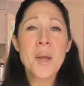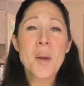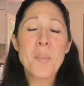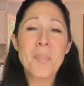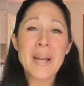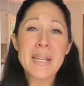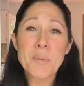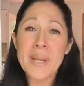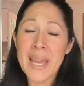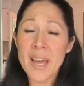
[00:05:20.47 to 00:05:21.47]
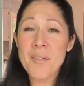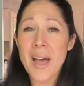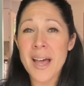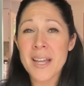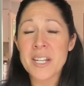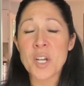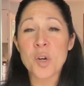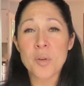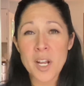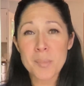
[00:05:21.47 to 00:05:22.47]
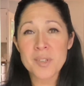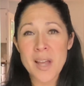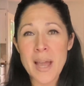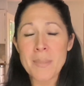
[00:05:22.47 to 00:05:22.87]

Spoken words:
But we have had an incredible time.